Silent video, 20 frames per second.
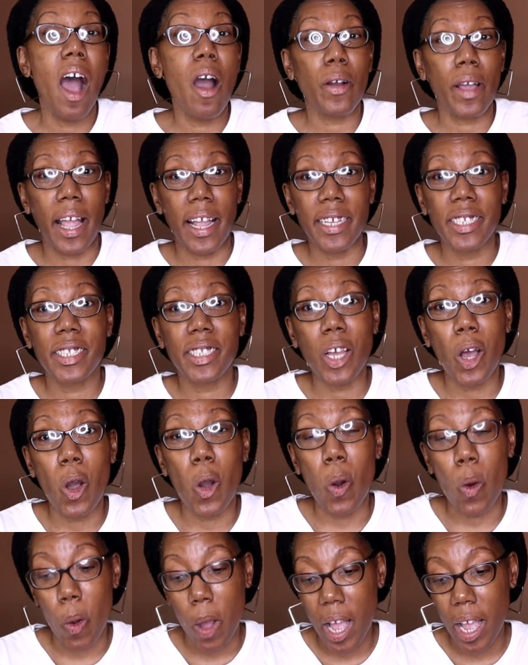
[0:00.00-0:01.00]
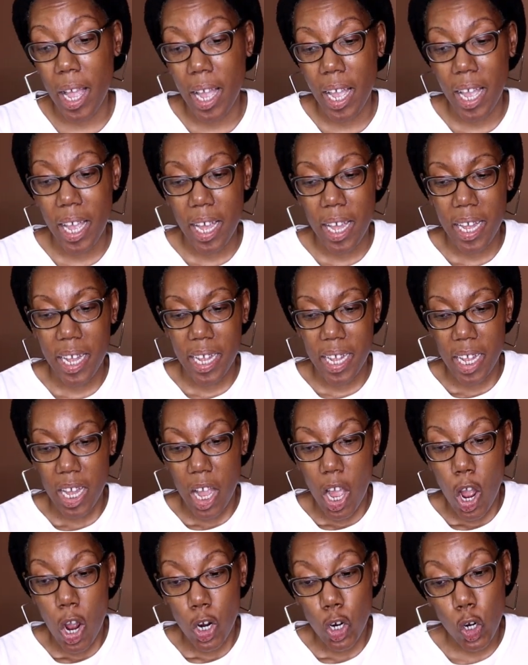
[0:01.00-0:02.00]
Okay, so
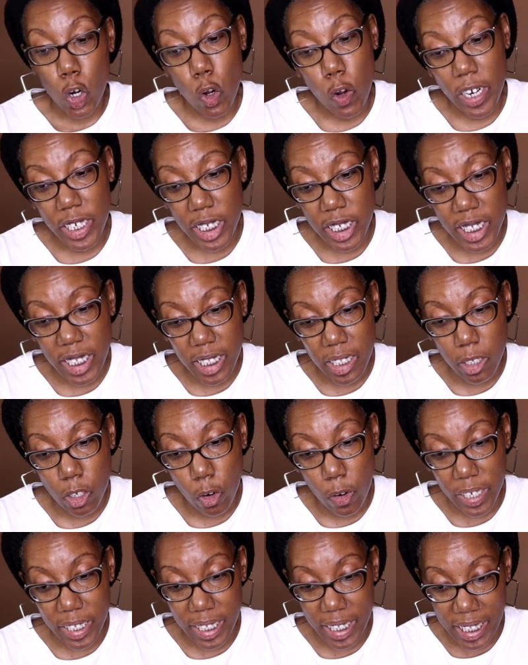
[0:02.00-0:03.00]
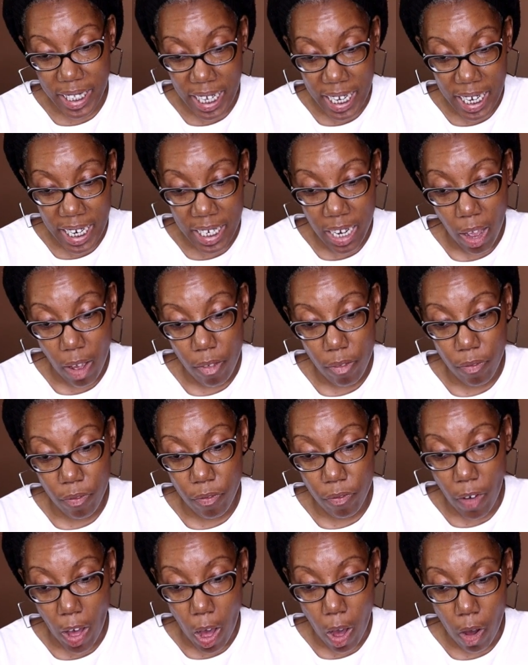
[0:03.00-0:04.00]
Christine
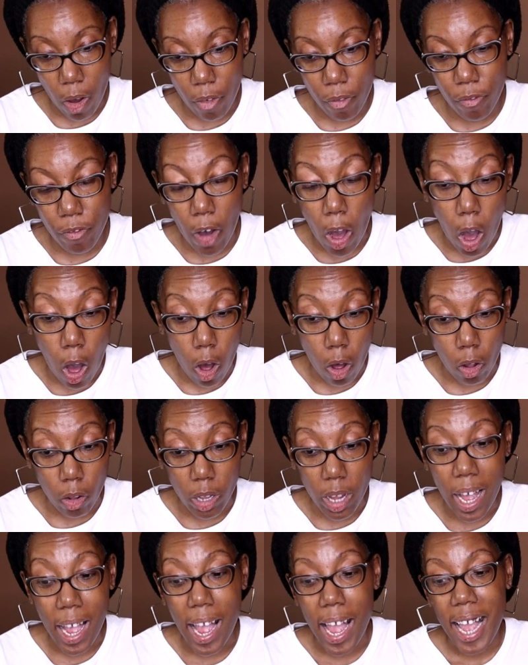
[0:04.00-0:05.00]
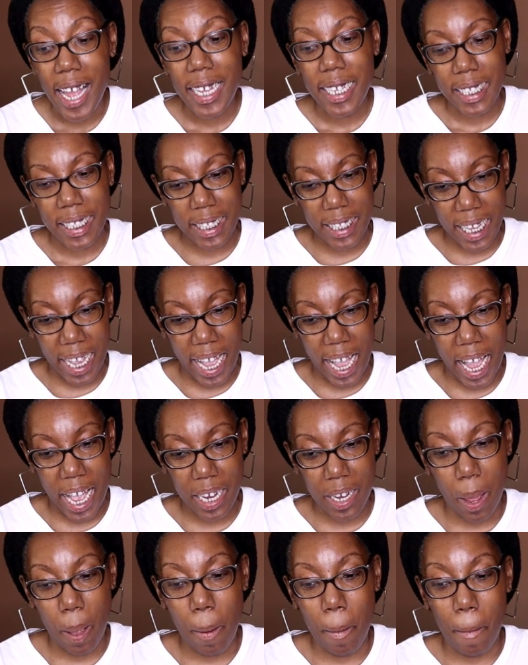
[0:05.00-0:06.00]
Fall
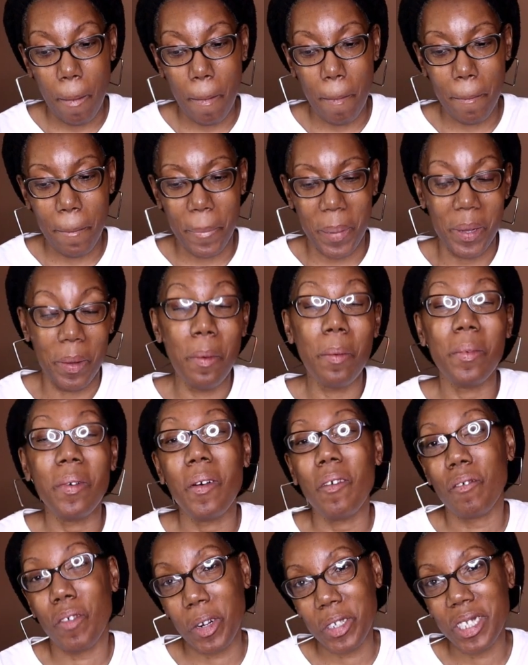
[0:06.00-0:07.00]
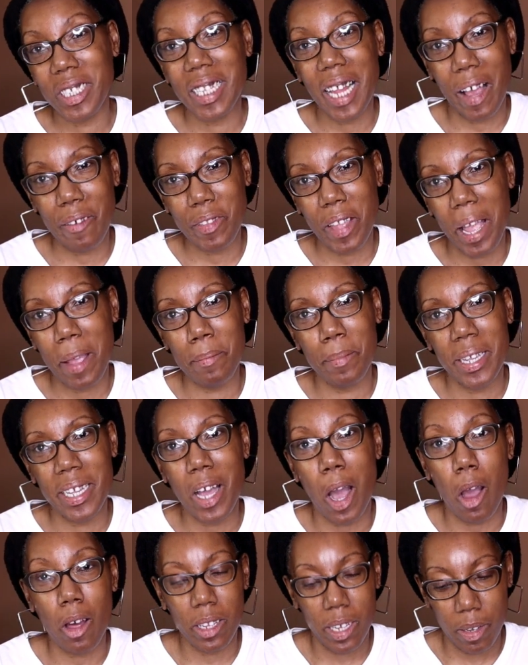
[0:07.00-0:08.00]
said, first she laughed at me
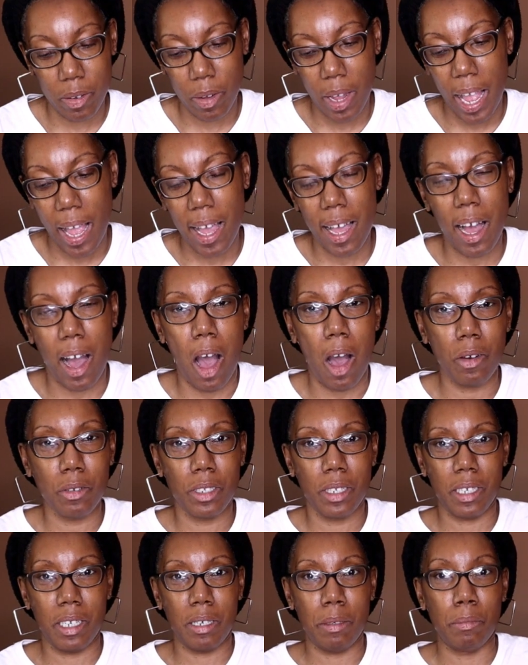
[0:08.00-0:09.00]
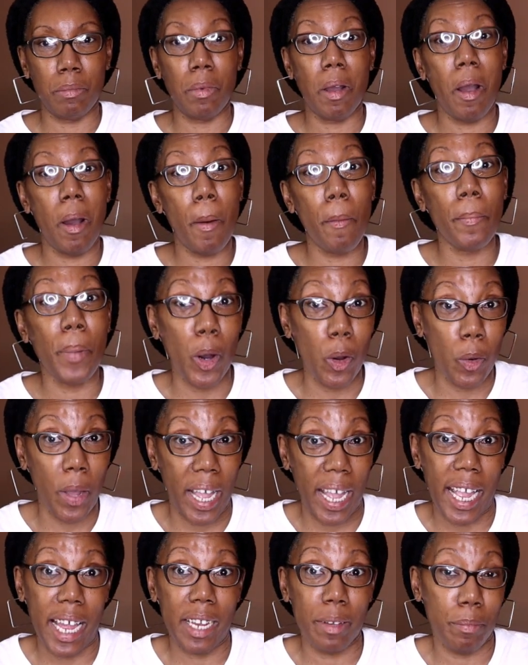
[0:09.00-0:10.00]
calling all to him
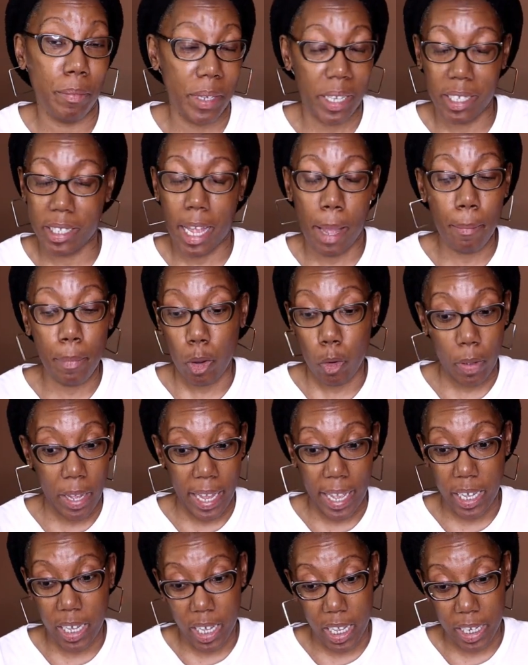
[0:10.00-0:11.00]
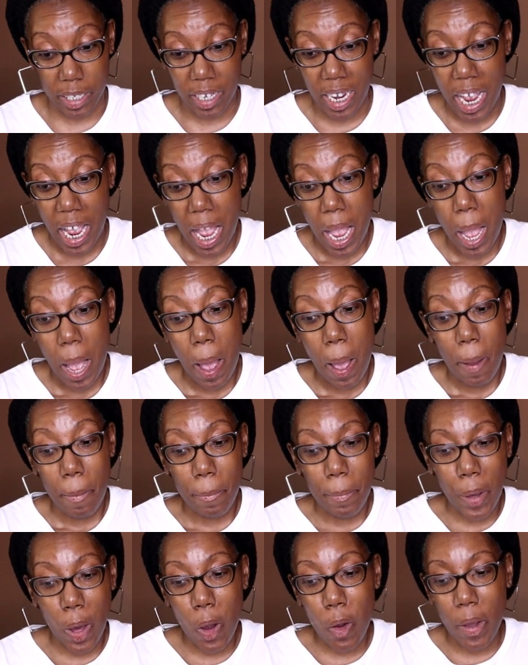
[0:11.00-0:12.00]
Bowhead, because that Bowhead cut.
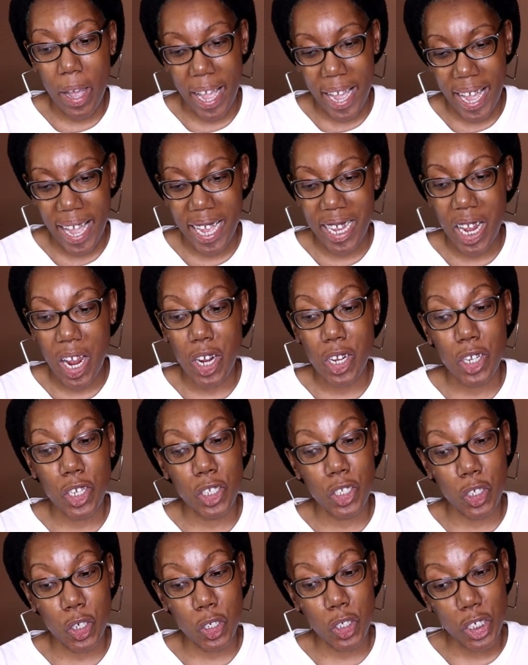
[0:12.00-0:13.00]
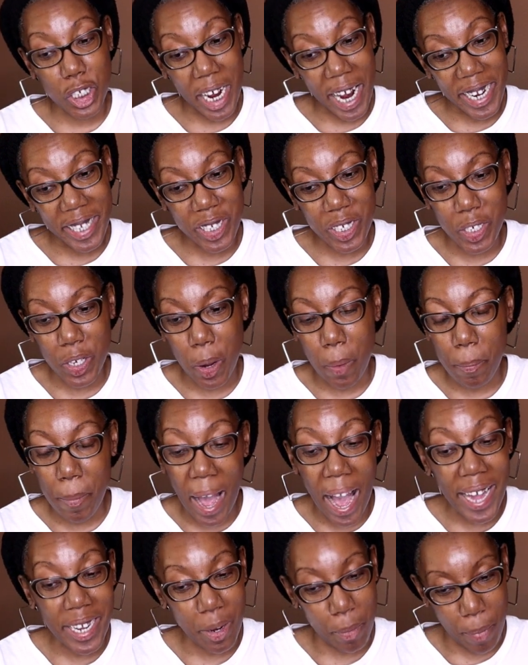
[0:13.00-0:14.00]
Bowhead, you're changing your
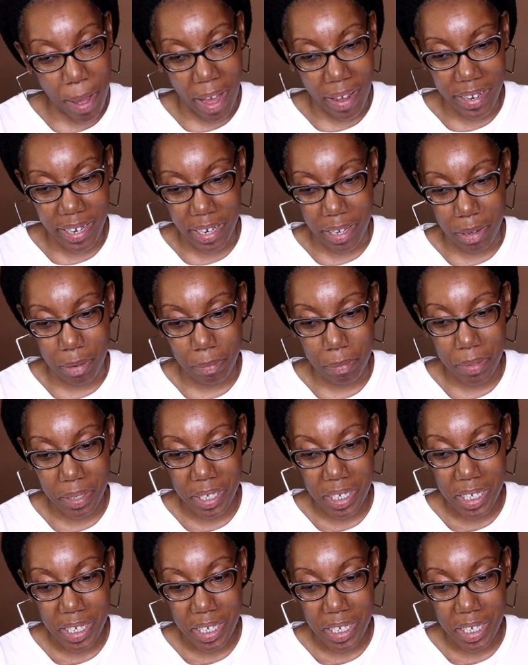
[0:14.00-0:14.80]
mind about him.